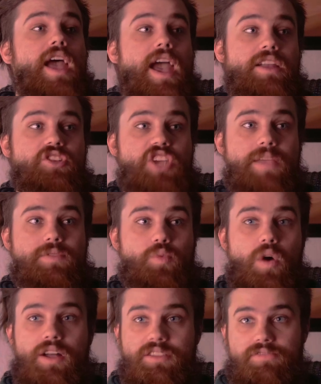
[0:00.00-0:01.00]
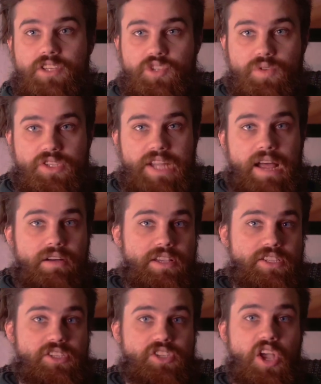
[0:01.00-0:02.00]
and James Wan's visual style
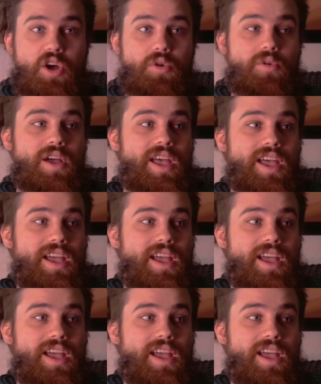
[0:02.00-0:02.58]
is so